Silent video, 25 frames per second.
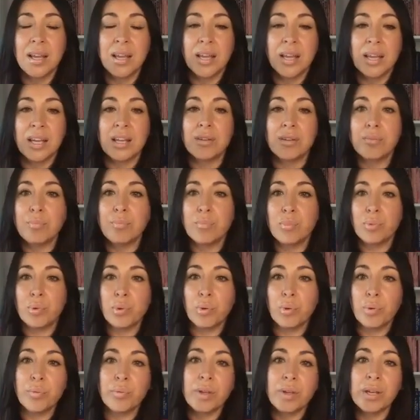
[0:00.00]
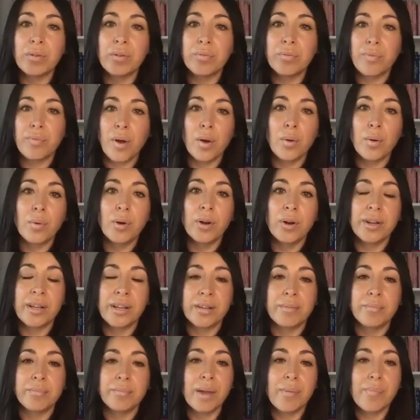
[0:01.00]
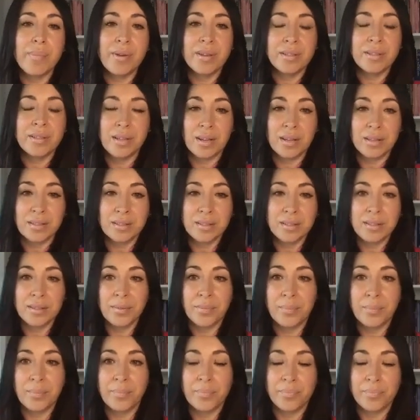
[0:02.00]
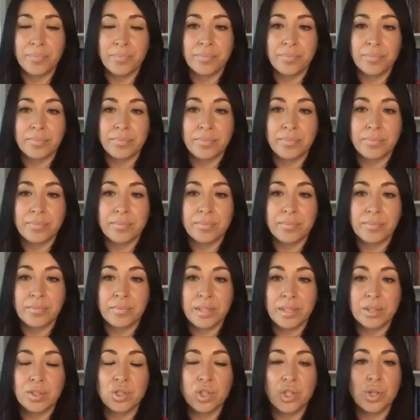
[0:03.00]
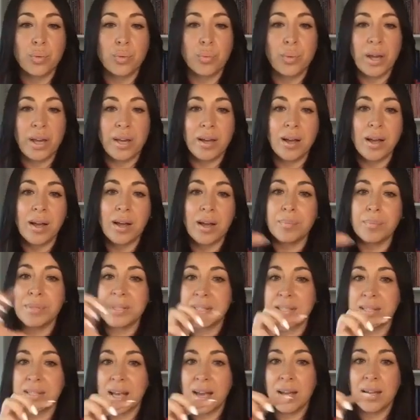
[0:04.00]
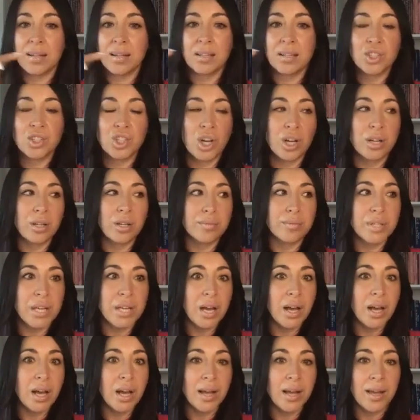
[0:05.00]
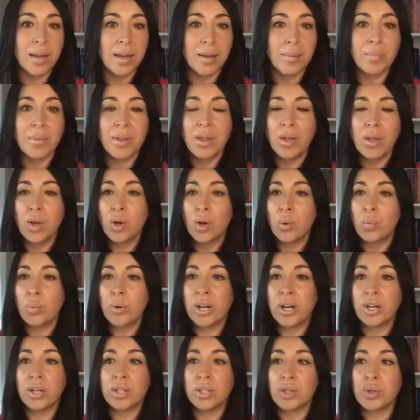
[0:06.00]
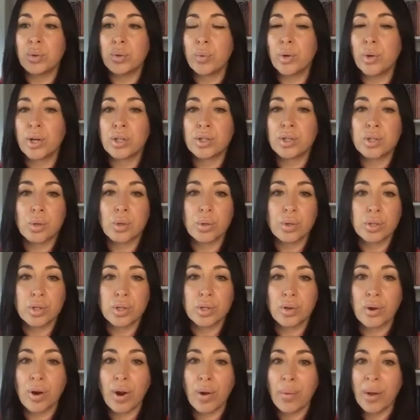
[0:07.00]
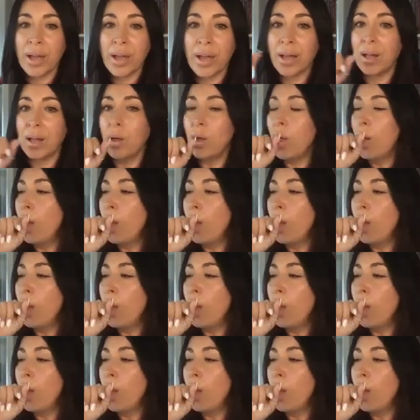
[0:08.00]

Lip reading: in moving forward in my business? Do you wake up, set a chunk of time where you work towards growing?